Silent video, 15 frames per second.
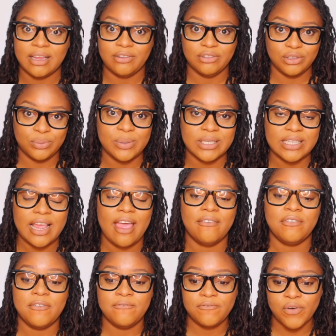I retwist
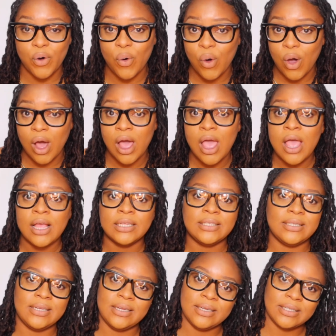every four
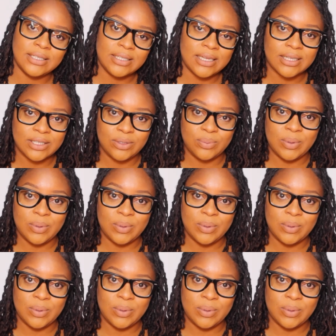to either six